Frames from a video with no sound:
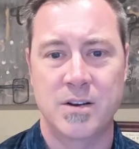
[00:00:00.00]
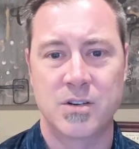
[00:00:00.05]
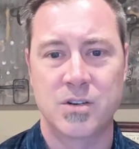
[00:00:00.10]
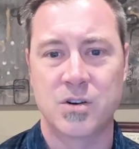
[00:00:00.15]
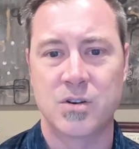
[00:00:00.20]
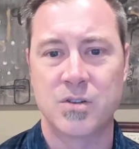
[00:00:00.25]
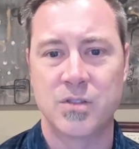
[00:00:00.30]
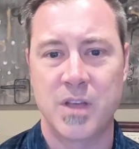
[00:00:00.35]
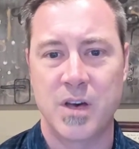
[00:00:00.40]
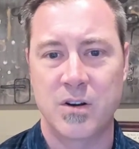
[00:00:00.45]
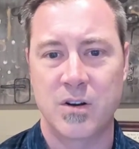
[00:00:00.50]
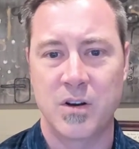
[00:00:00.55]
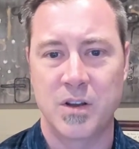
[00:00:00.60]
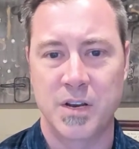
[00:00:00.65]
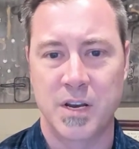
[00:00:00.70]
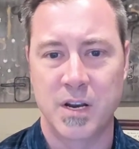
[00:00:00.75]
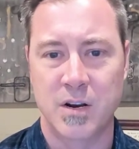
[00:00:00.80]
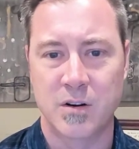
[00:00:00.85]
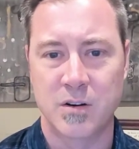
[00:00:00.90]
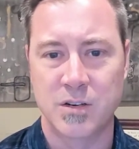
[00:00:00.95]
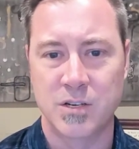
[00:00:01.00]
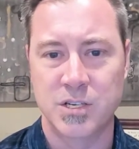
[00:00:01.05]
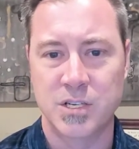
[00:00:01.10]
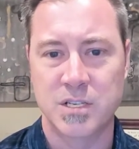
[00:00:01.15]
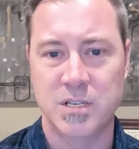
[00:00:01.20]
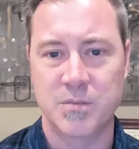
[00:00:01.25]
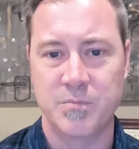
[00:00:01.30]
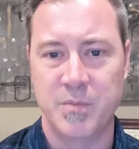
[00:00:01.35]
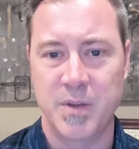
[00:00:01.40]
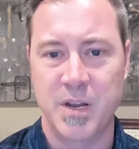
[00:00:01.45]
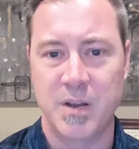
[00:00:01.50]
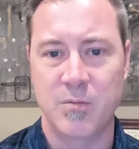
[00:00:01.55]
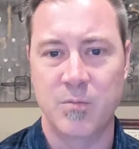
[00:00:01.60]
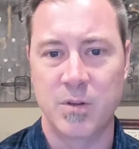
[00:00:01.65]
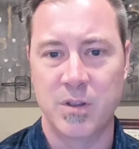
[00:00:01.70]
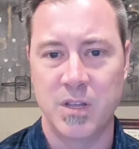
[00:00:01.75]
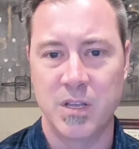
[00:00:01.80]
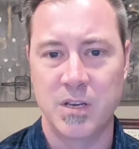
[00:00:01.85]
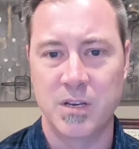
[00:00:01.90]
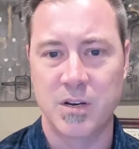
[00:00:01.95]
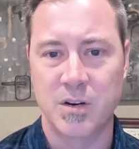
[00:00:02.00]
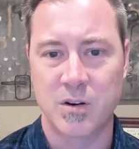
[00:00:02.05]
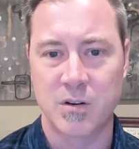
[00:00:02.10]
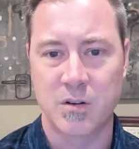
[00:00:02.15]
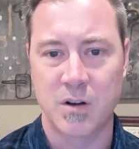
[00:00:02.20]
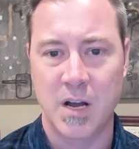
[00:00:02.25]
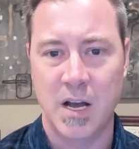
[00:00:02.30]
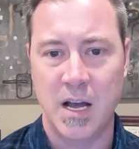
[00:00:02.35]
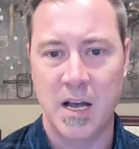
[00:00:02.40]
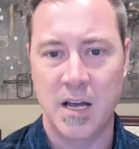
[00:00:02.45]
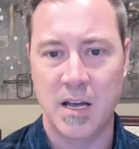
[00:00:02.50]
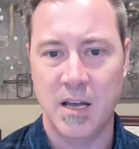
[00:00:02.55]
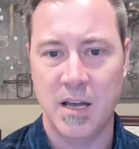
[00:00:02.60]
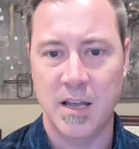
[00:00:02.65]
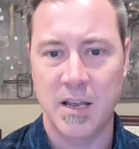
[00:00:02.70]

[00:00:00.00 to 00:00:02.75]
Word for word: turn that on here in just a minute within your, uh,